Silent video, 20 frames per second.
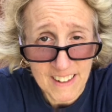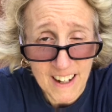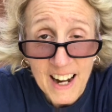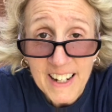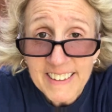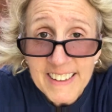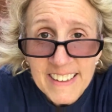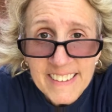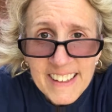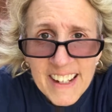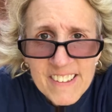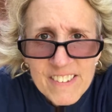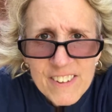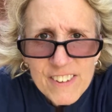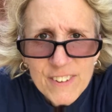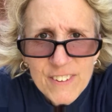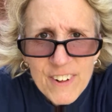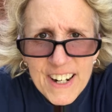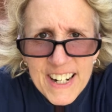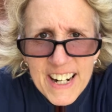I think that's
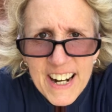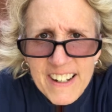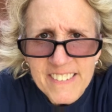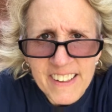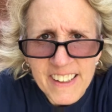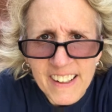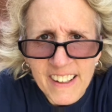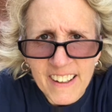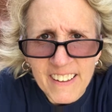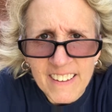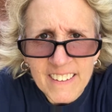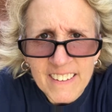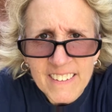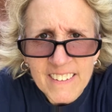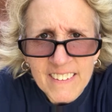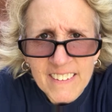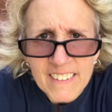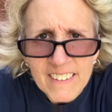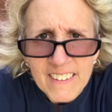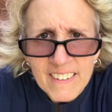a great idea.
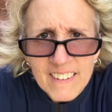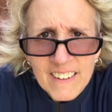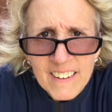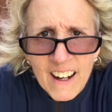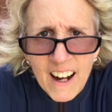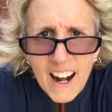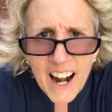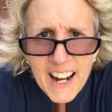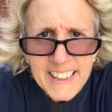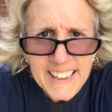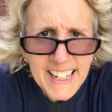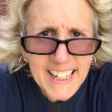I